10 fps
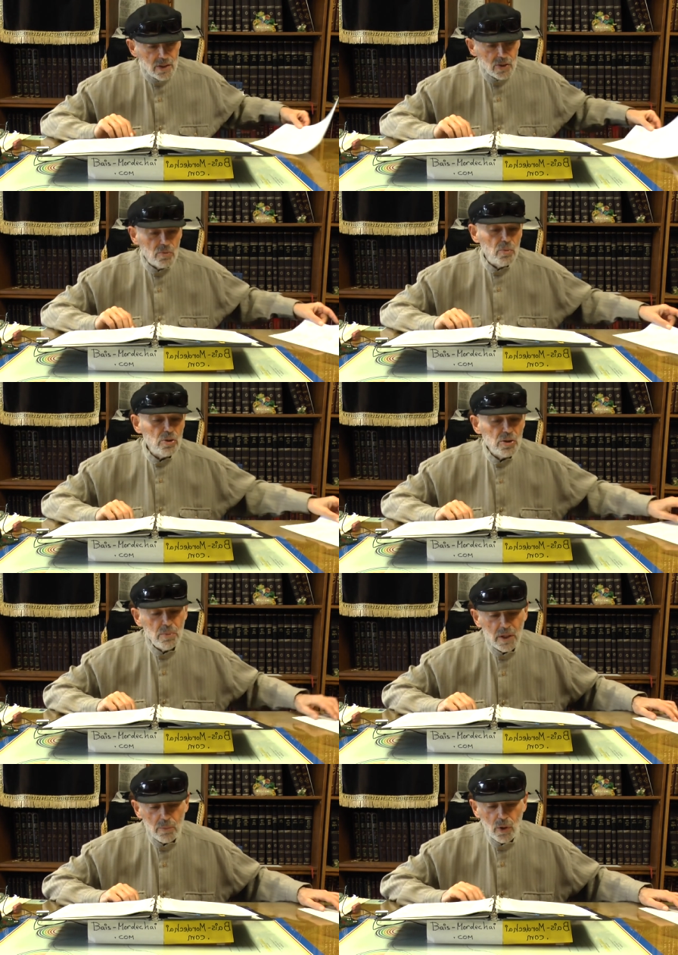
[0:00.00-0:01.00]
So Moshe
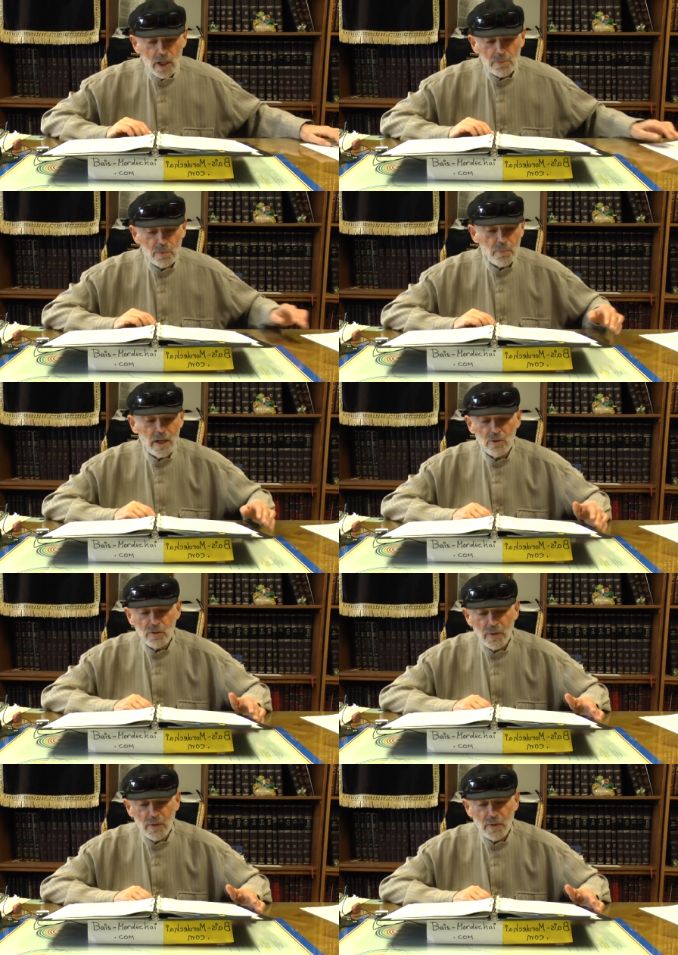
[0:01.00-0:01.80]
being brought up in Pharaoh's